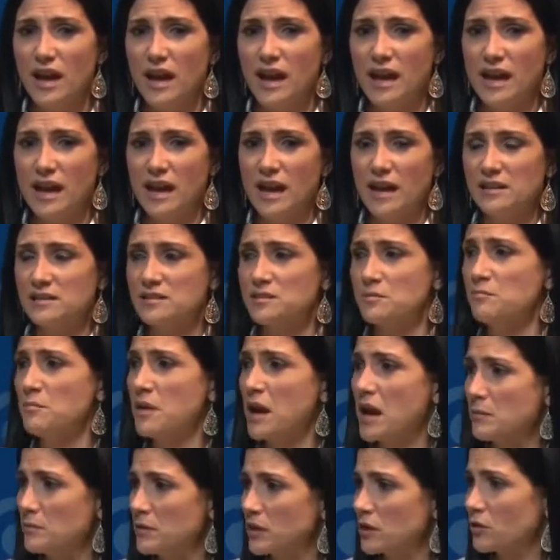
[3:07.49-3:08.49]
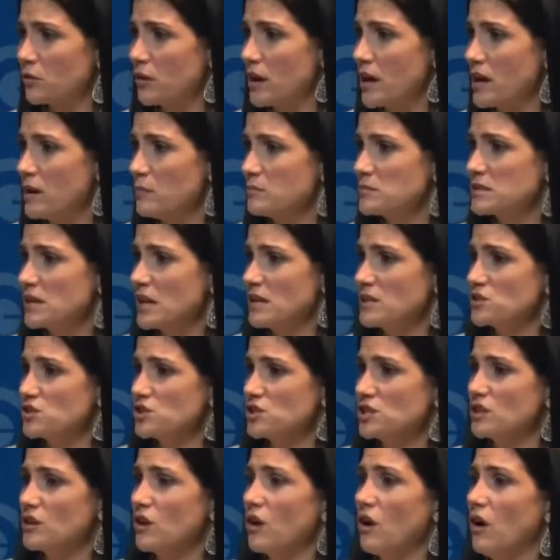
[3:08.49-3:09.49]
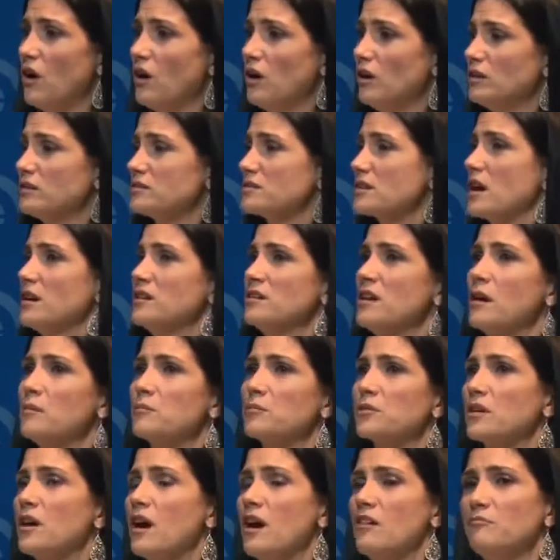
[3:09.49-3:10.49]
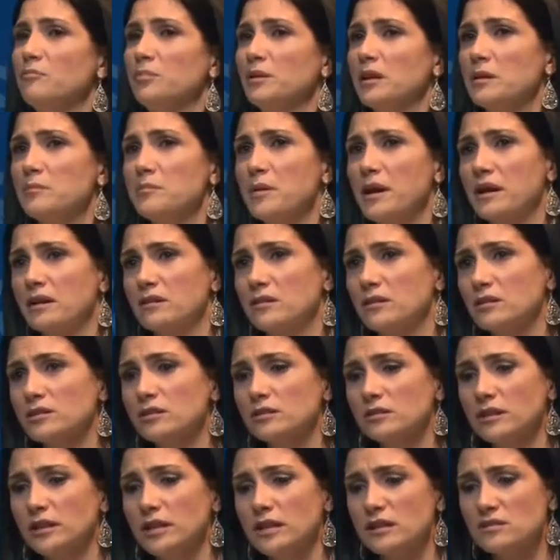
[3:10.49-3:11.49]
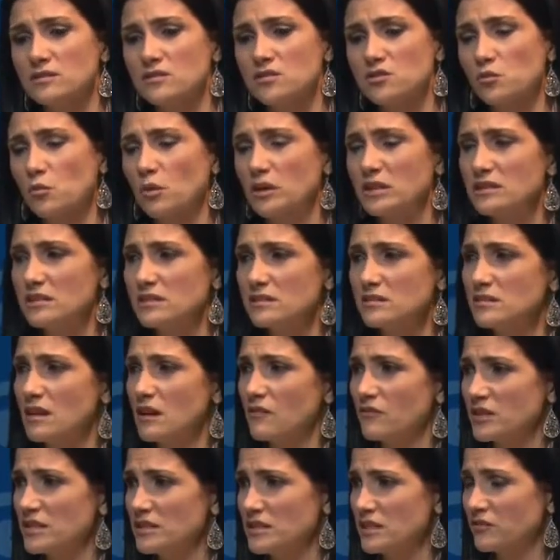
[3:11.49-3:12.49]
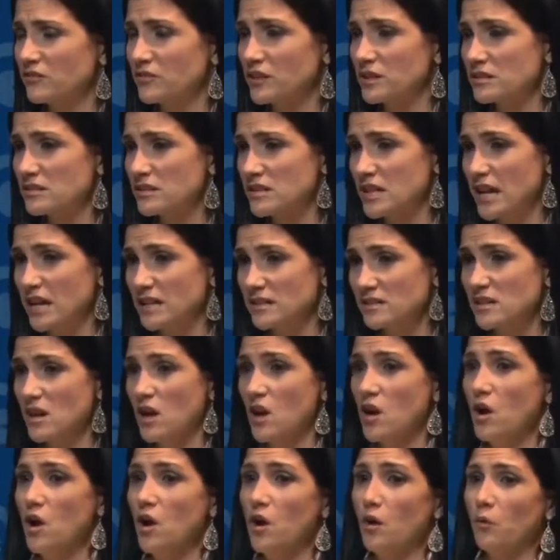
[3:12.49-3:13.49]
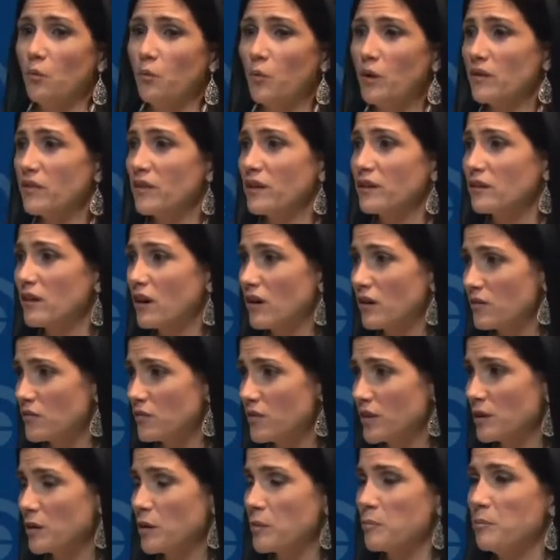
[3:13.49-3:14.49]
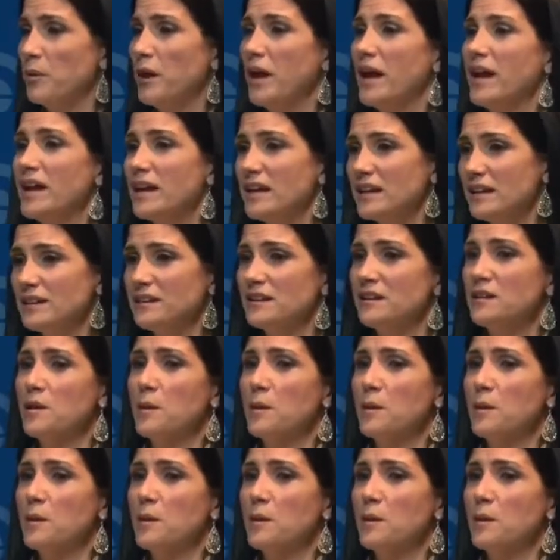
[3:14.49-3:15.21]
and mammograms, and she called a number of Planned Parenthood clinics in 27 different states where there are paid